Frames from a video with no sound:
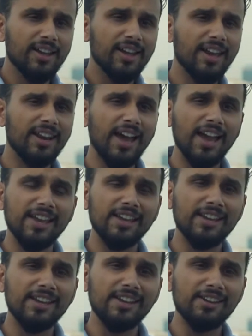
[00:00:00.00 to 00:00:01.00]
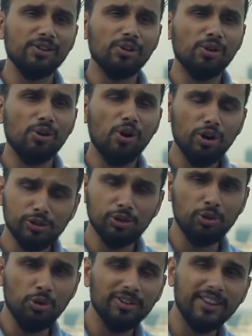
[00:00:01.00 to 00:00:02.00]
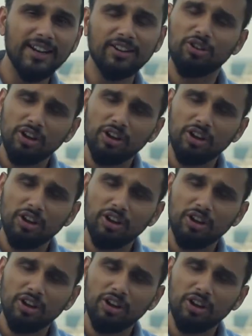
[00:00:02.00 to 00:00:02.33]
and I also know that